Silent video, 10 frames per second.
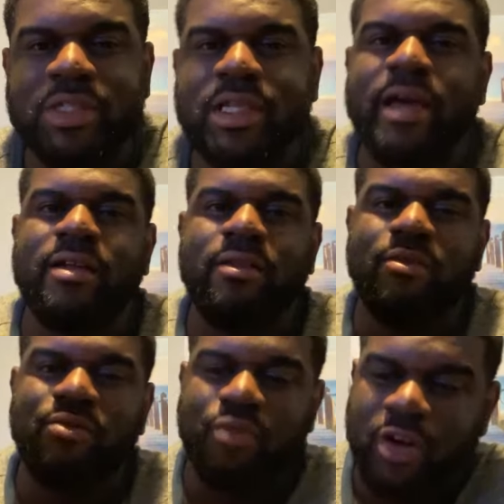It's like
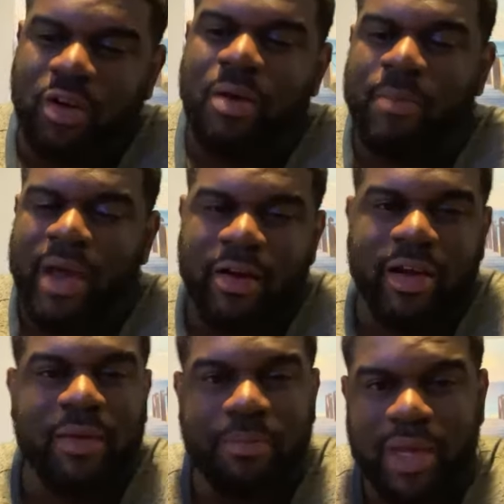real
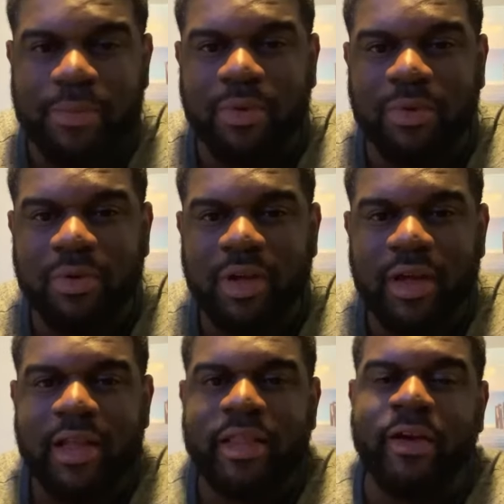American people
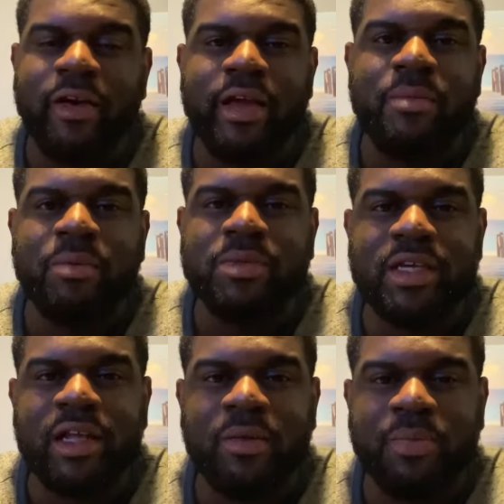that are in
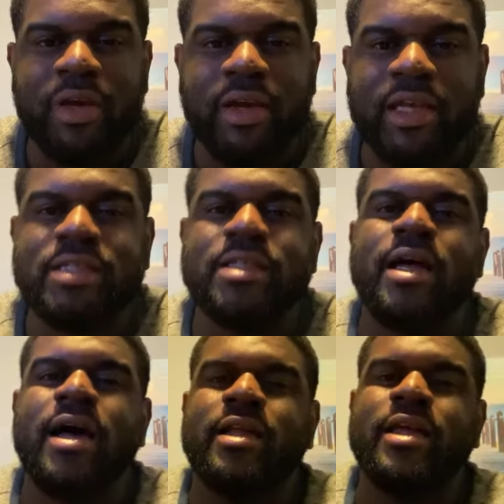MMTLP. It's
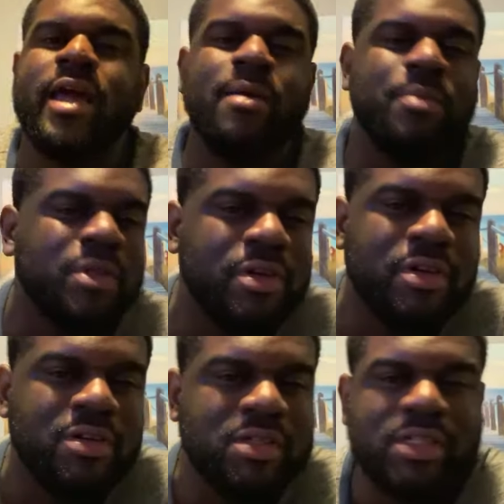not
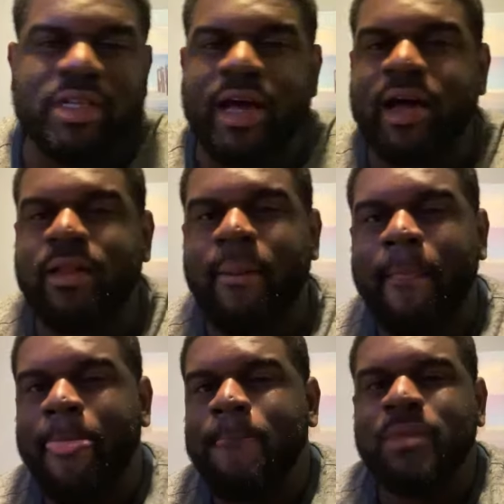gamblers. It's not
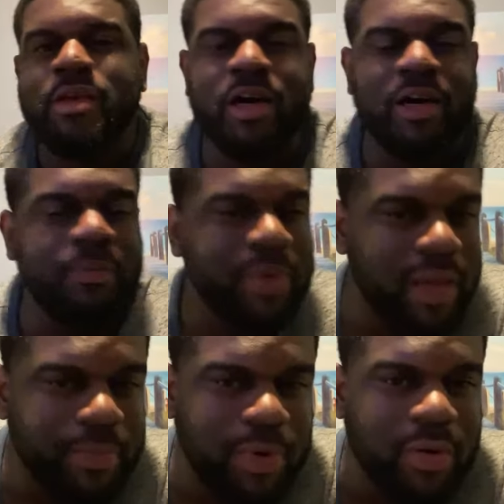young
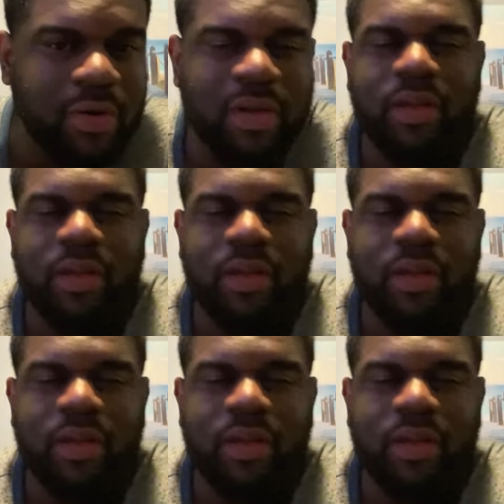people.